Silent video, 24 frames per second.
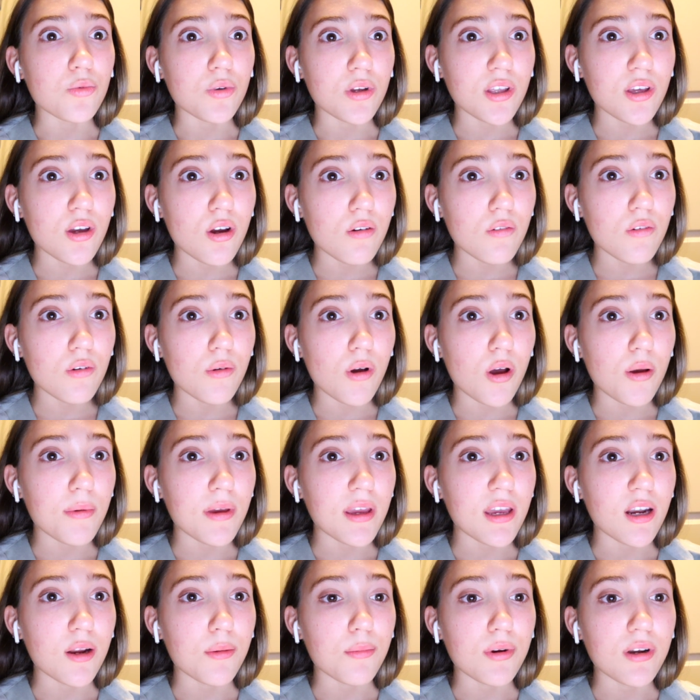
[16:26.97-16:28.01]
really
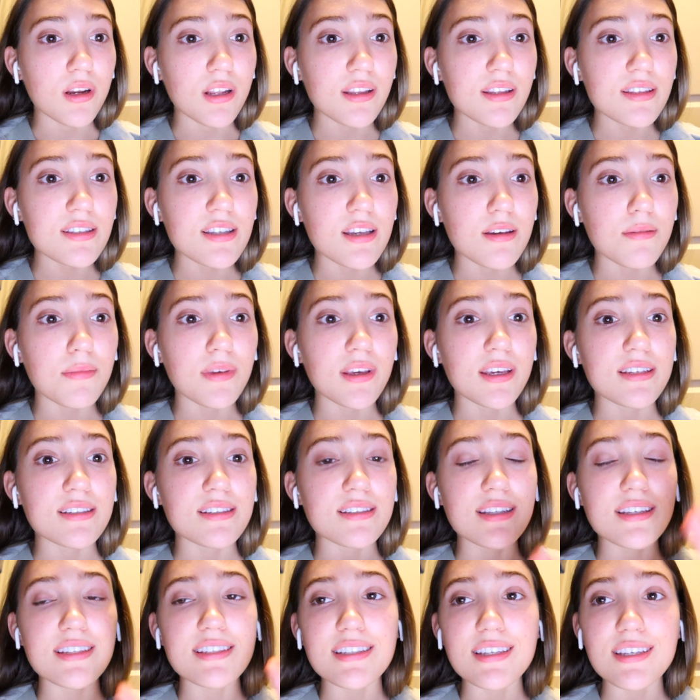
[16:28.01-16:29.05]
overwhelming, and I'm putting this in
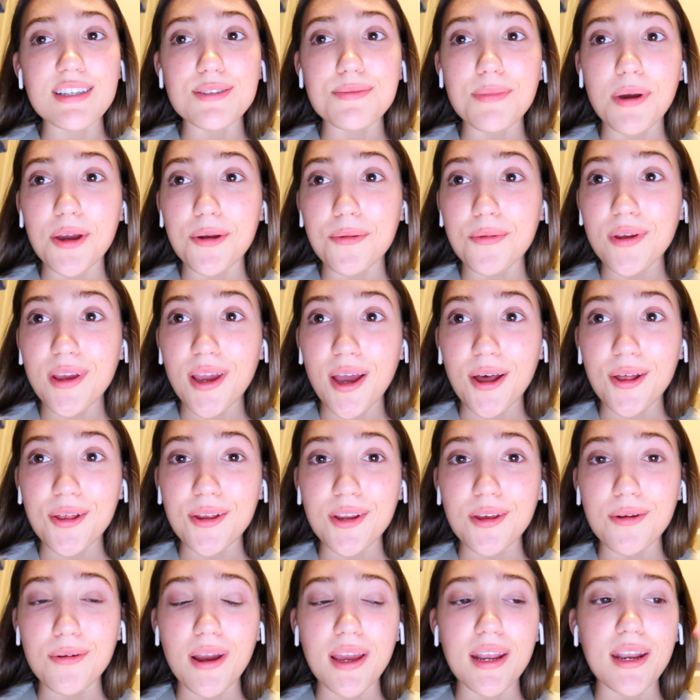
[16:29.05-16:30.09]
because this is my
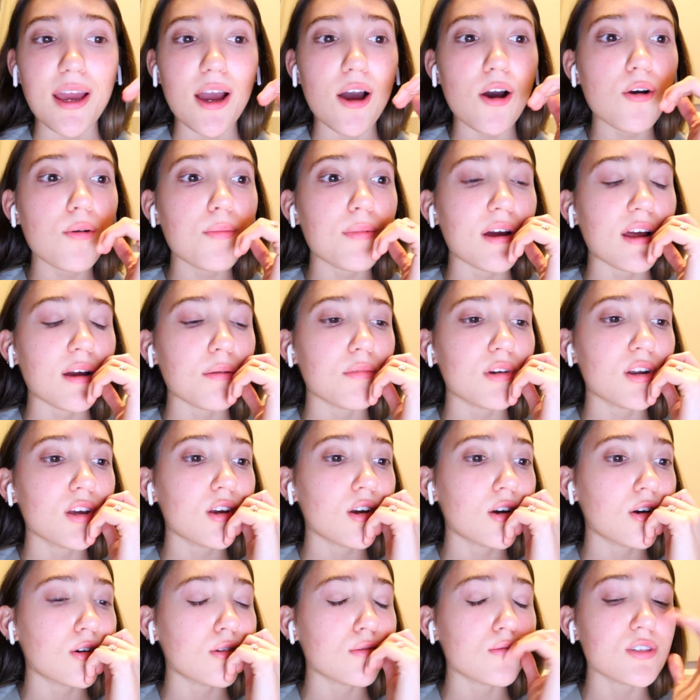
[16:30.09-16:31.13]
reality right now. But I'm gonna
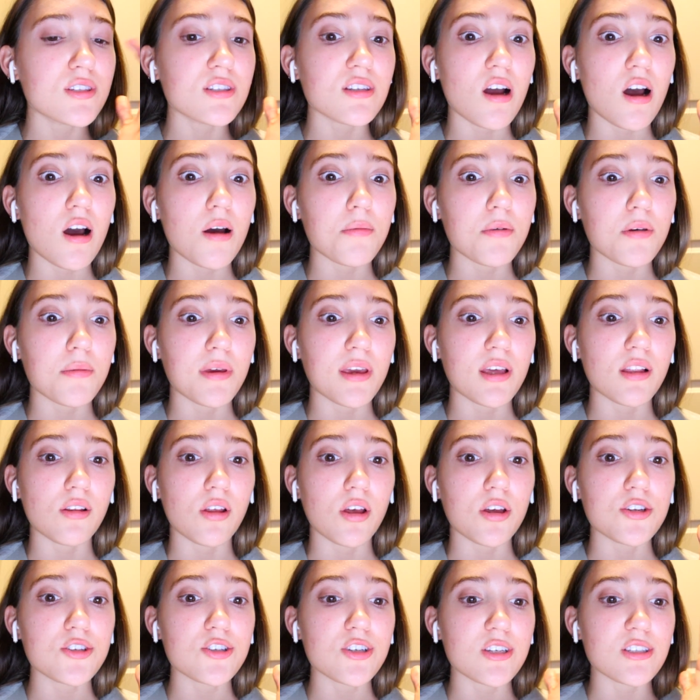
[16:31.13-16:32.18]
go stop and make
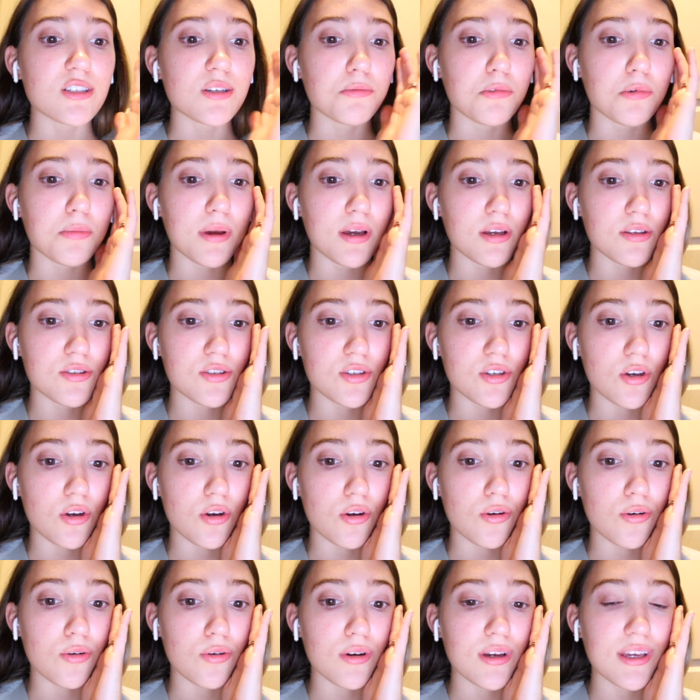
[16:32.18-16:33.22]
lunch because I'm about to
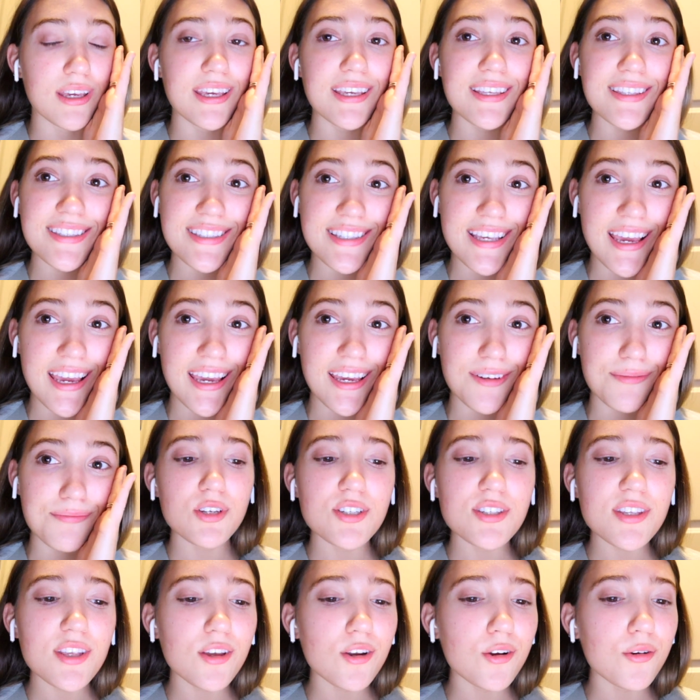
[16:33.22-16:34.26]
go insane.
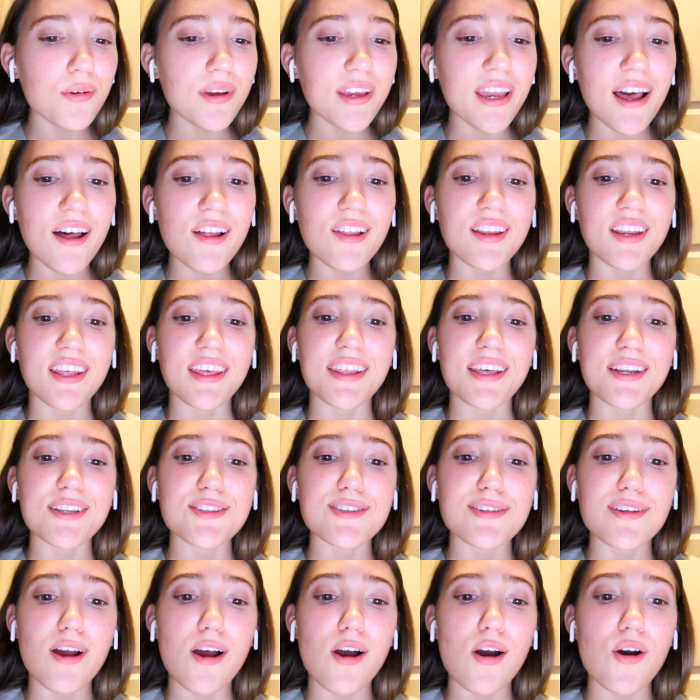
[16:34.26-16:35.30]
Just a little reality that
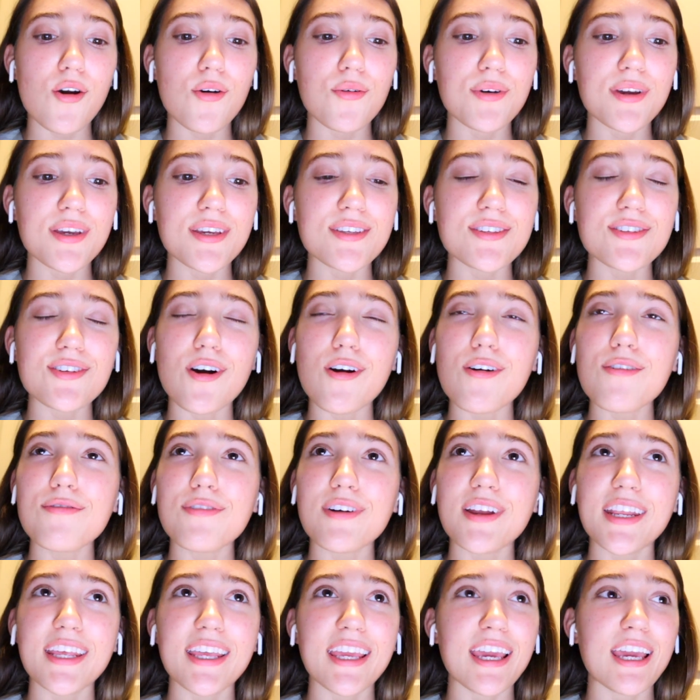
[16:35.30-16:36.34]
it's not always all
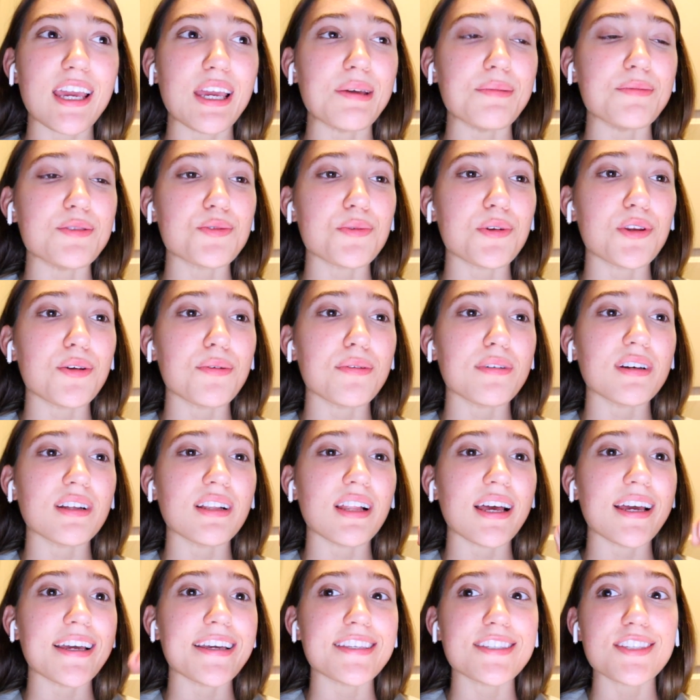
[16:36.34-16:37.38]
fun and games when you
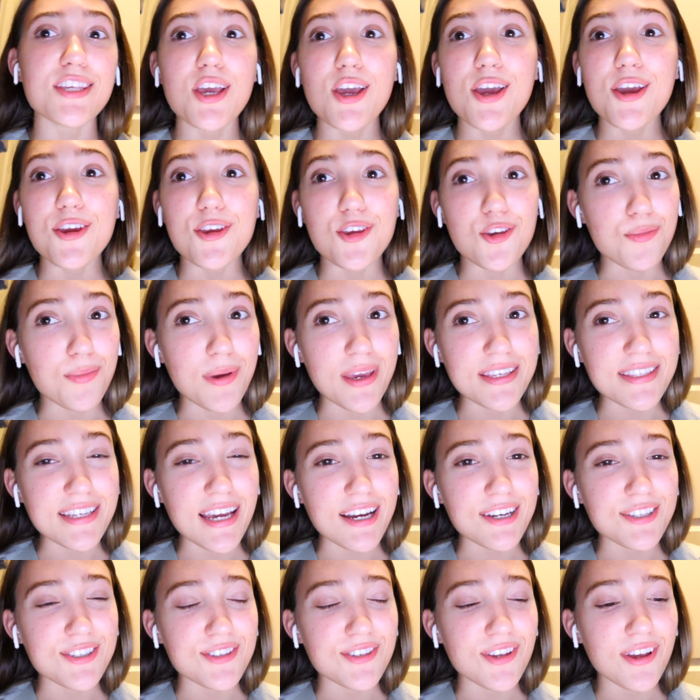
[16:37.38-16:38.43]
realize you pay
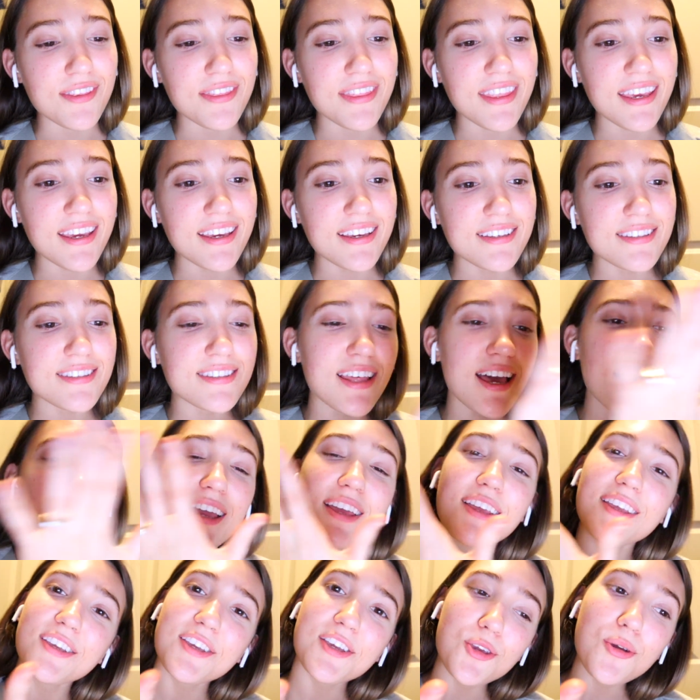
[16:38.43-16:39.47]
taxes on things
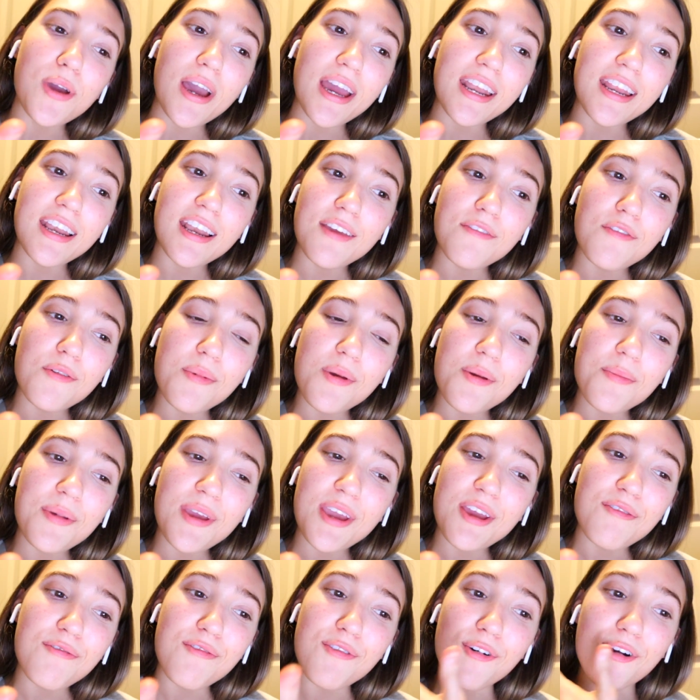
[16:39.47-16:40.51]
that you hadn't even been
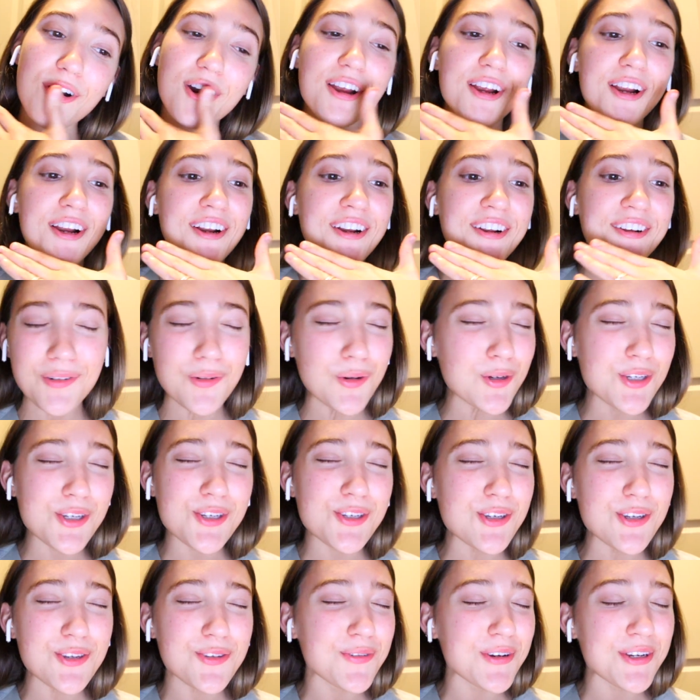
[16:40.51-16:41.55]
paid for, which
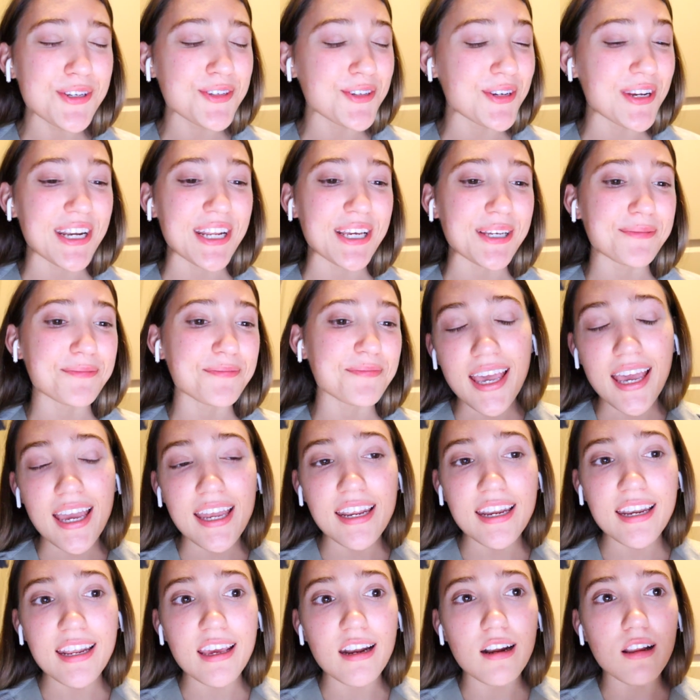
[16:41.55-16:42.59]
is just frustrating. I
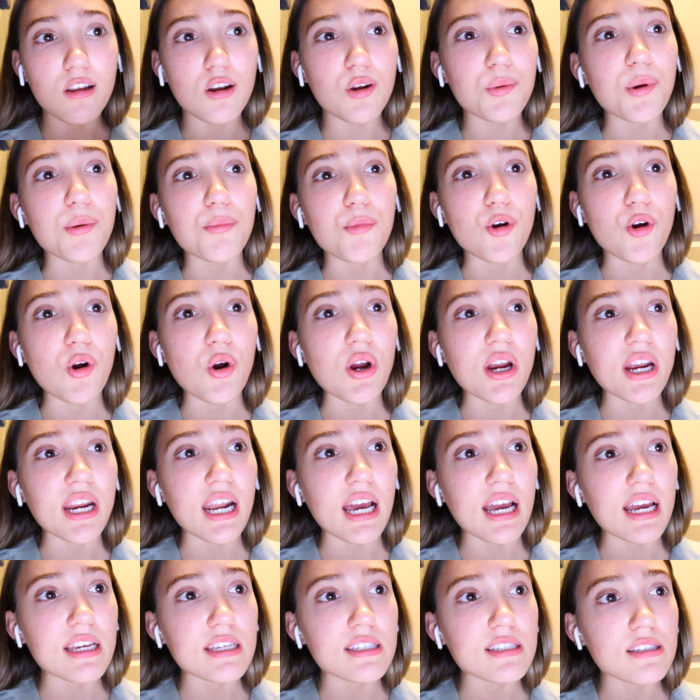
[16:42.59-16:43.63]
need to get a little bit more
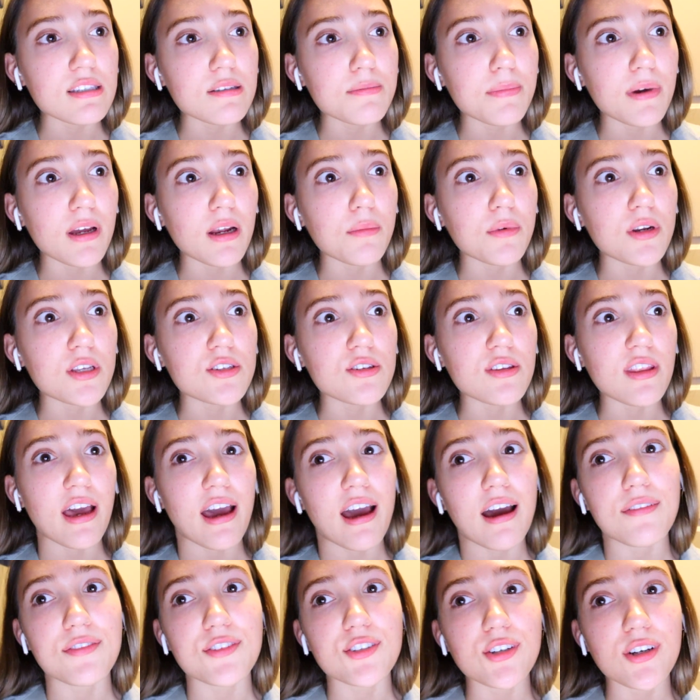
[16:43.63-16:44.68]
organized, but I'm gonna do that
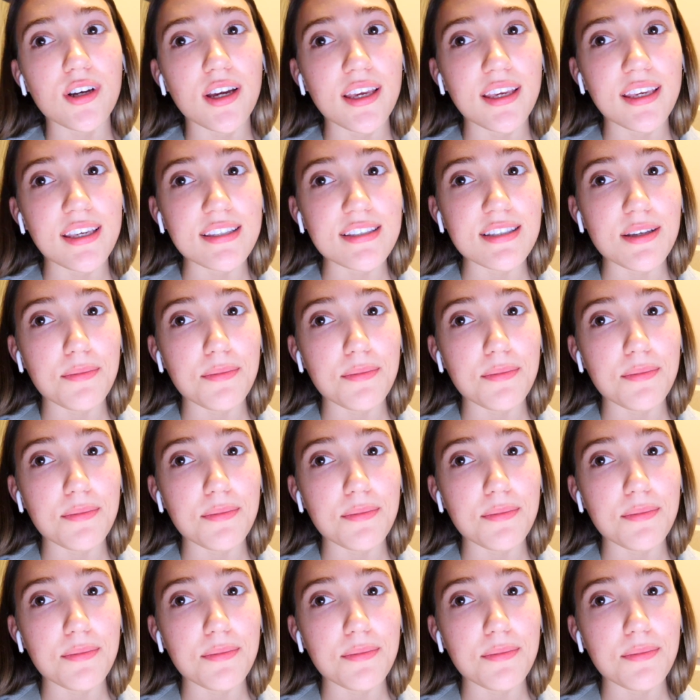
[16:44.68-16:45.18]
after I eat